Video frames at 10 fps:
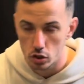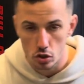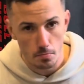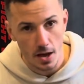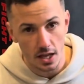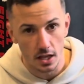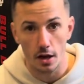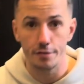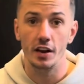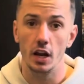make
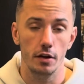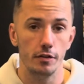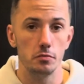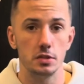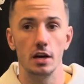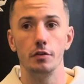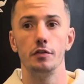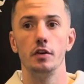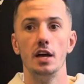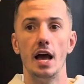a villain of
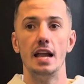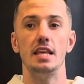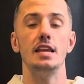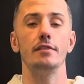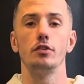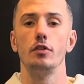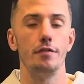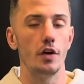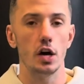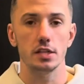himself. And he never
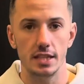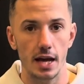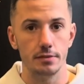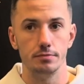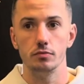reversed that.